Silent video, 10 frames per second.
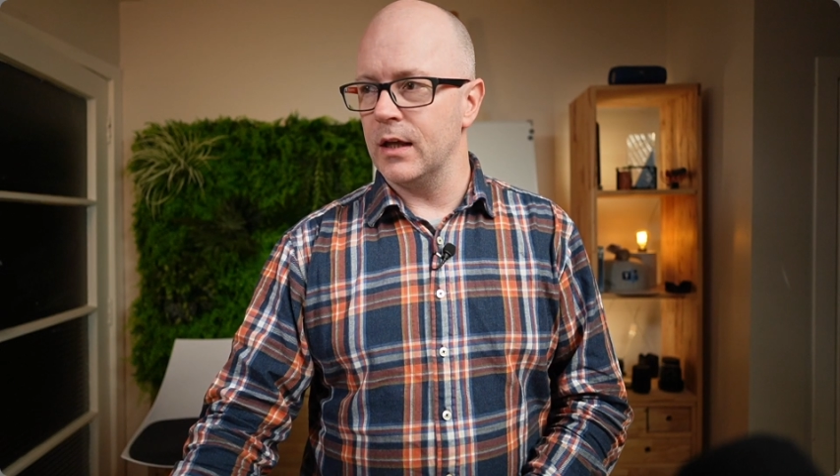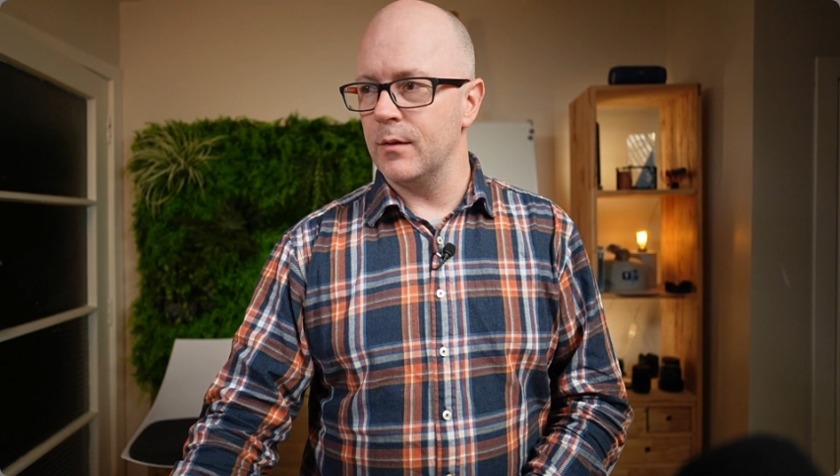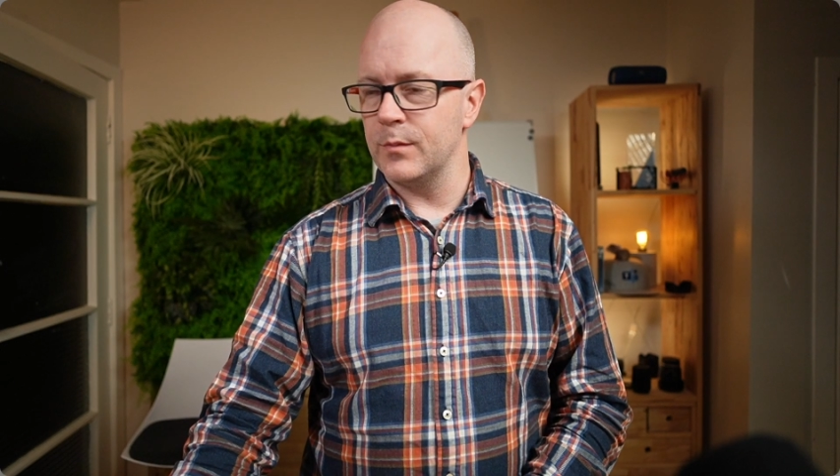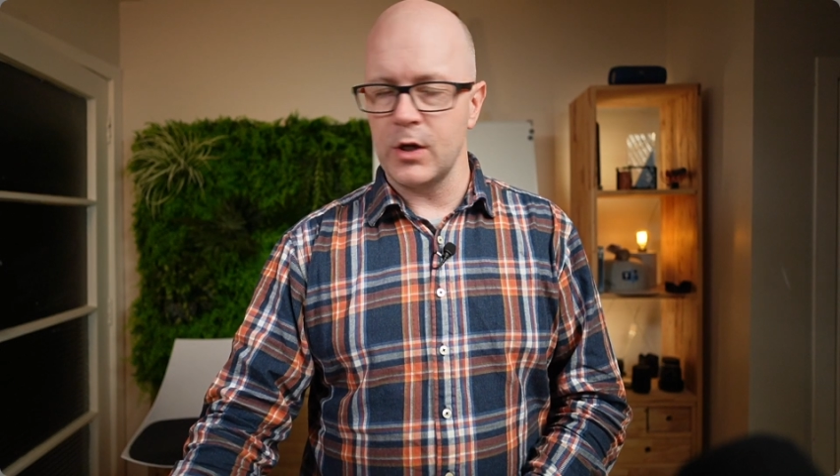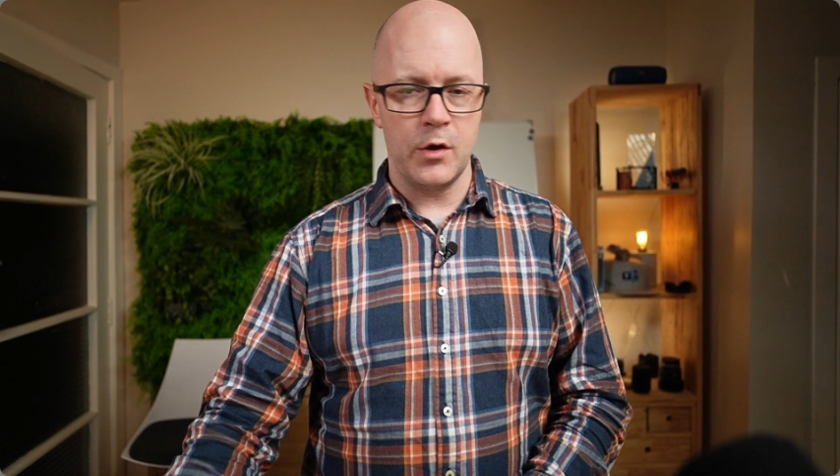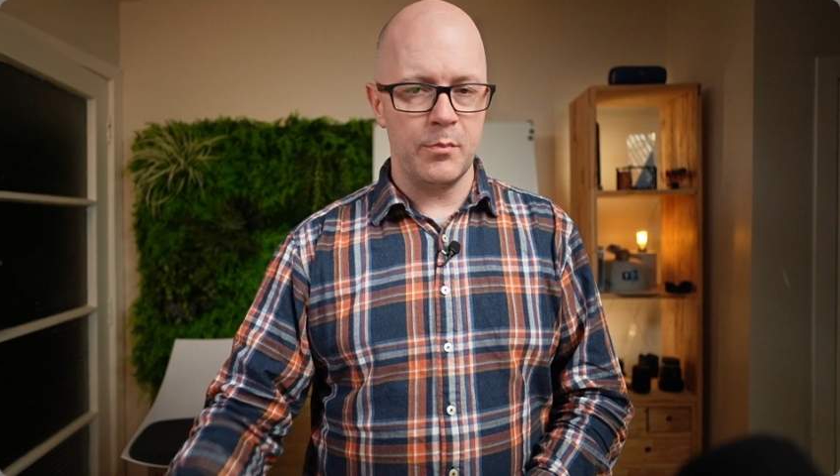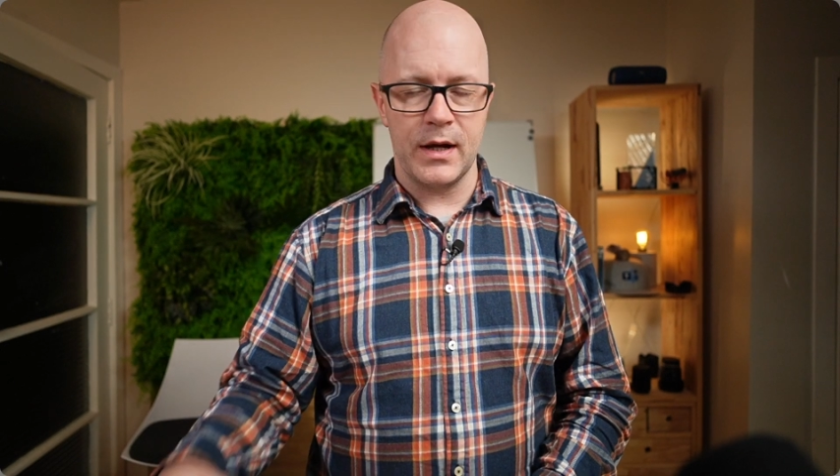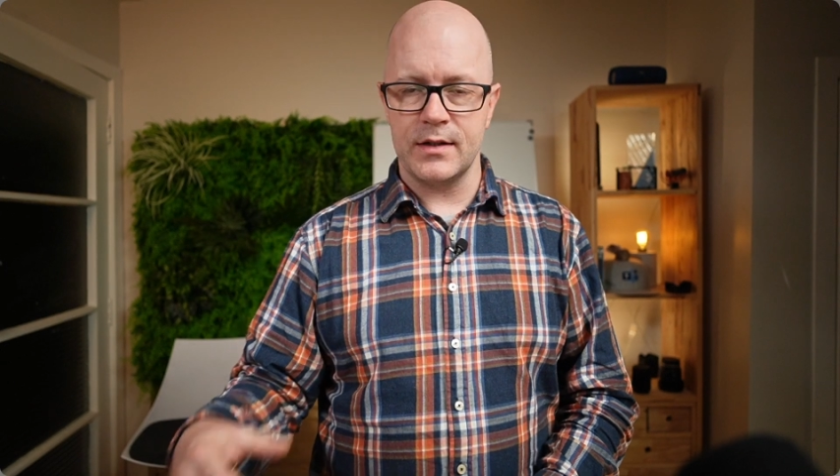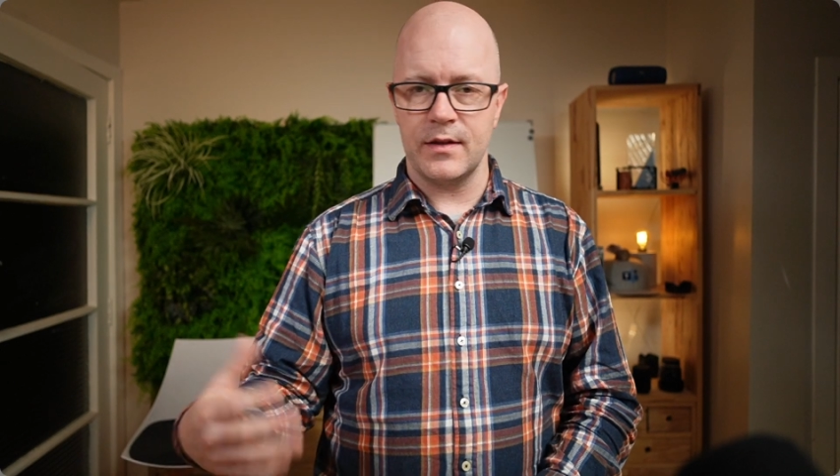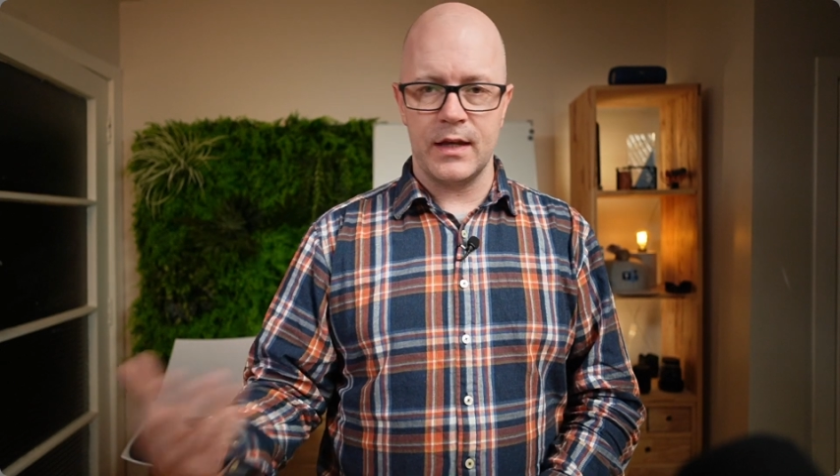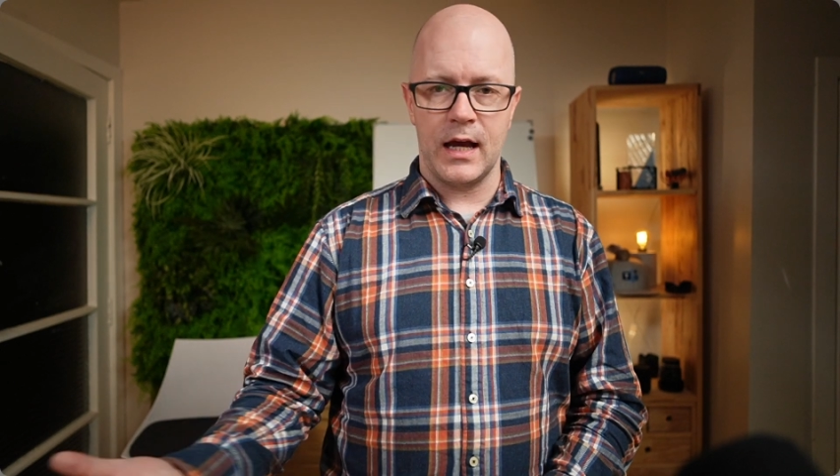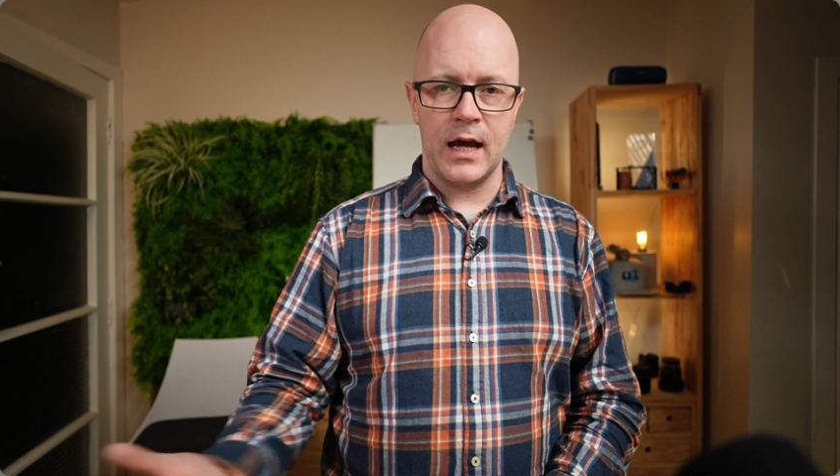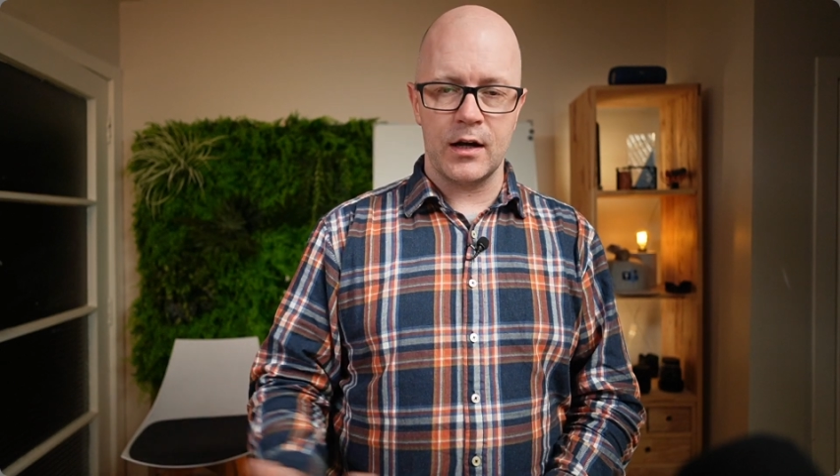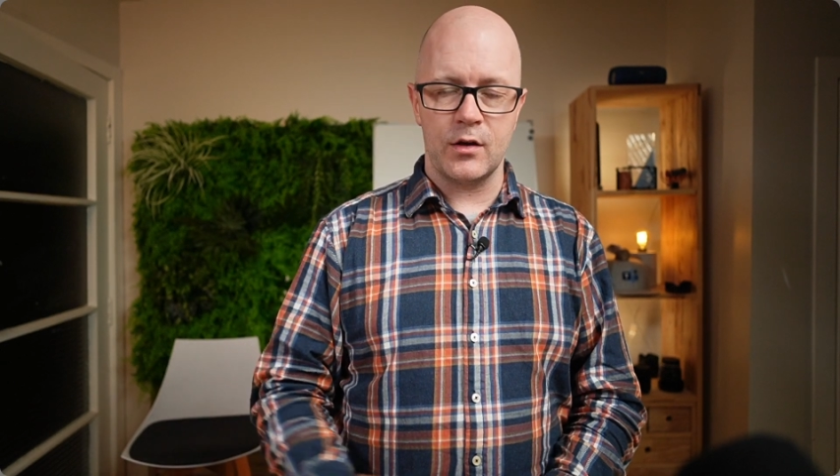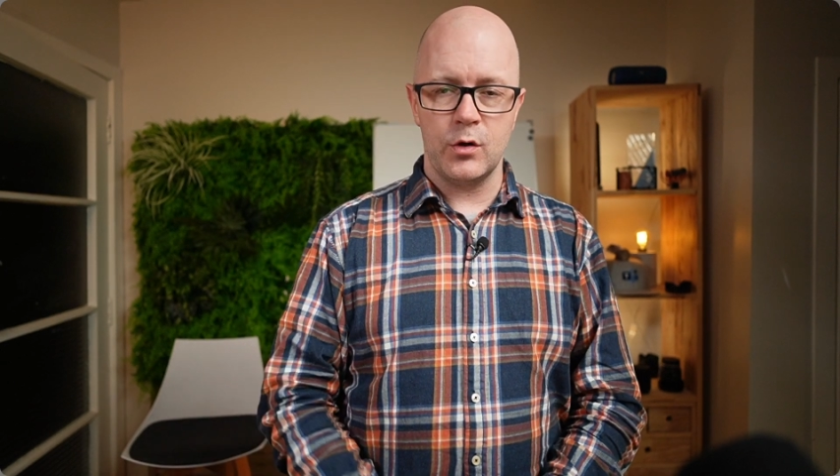uh, going back to that
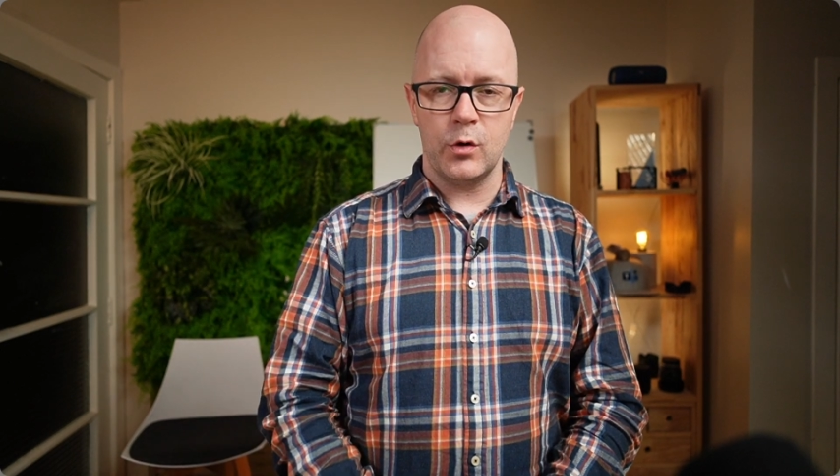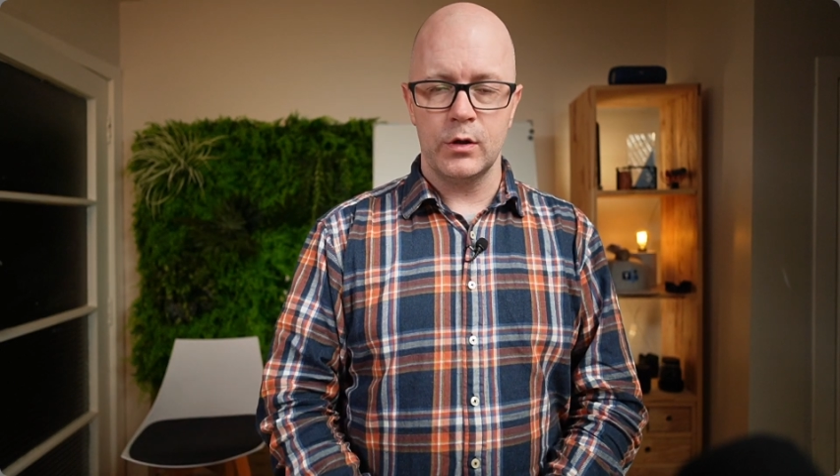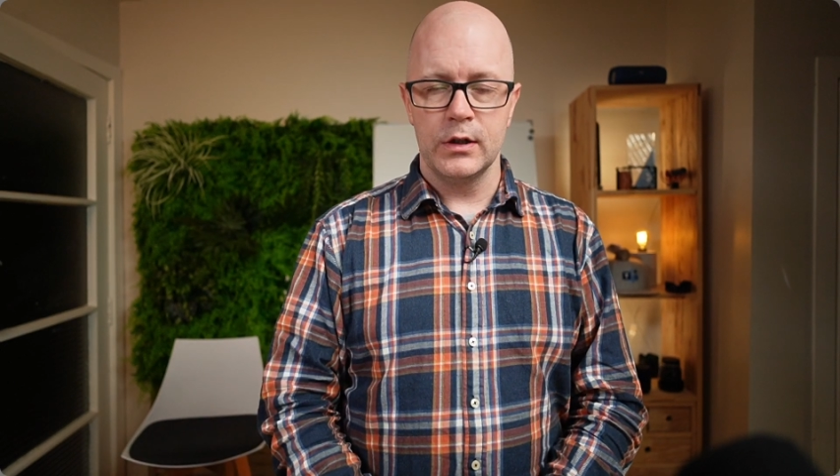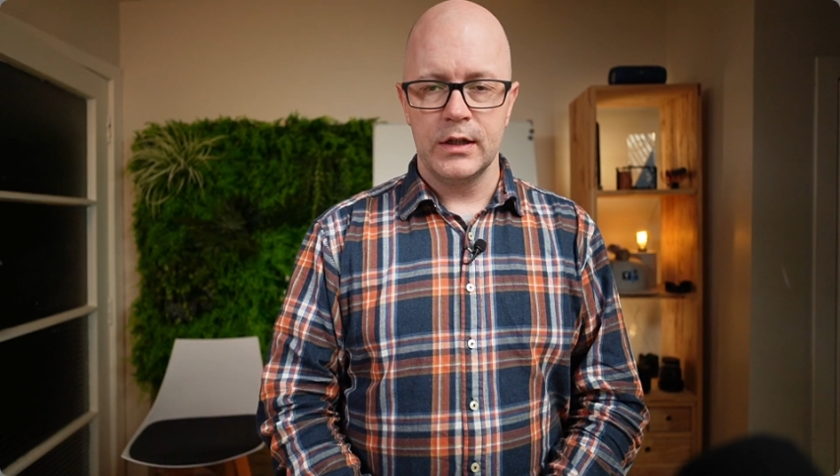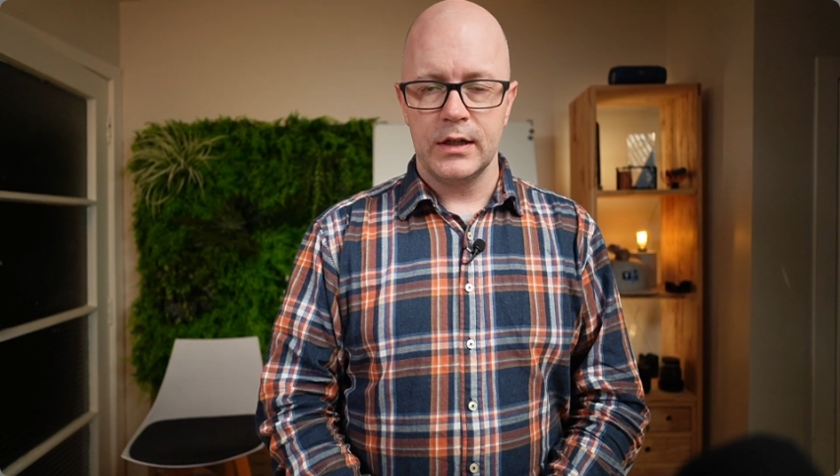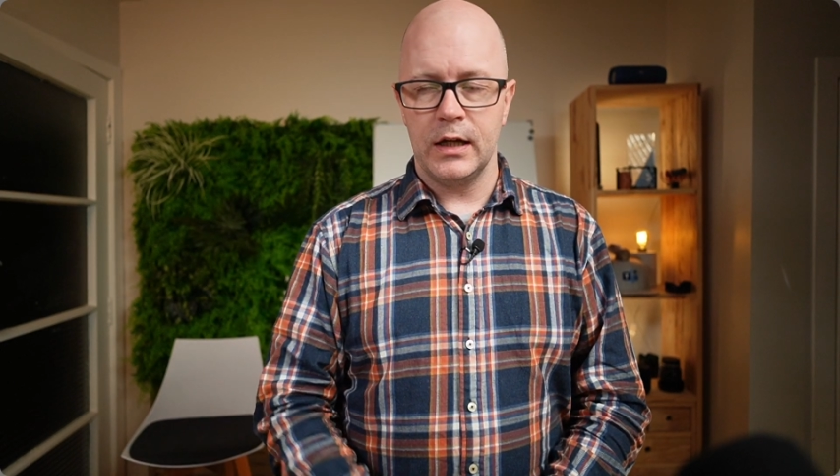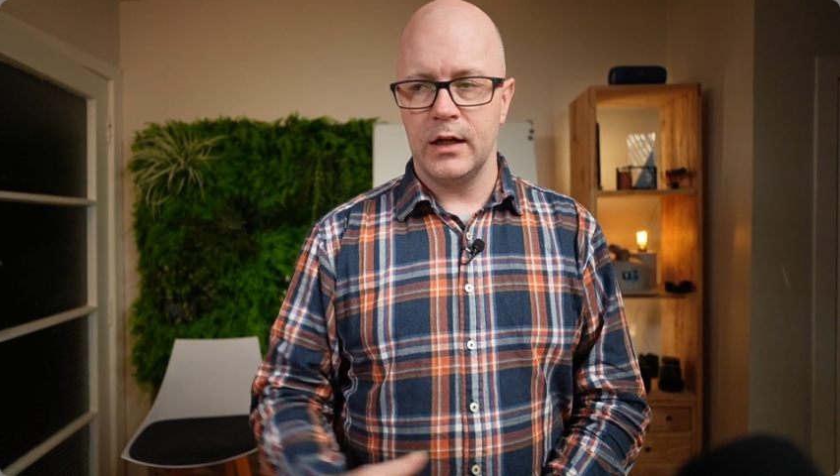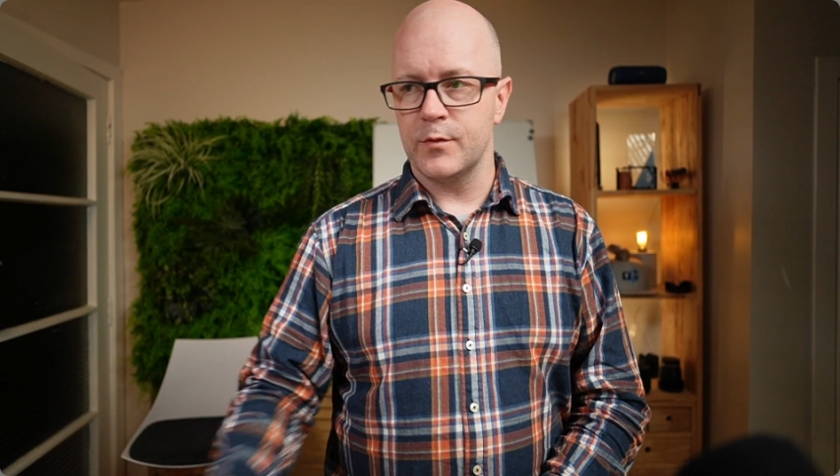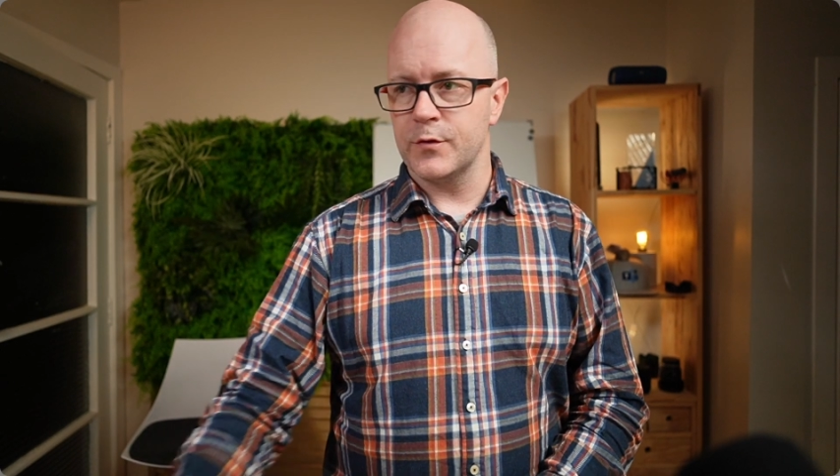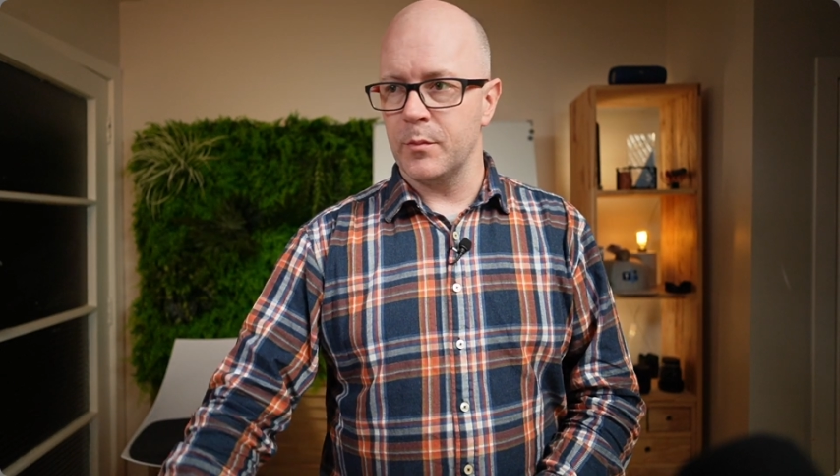article uh,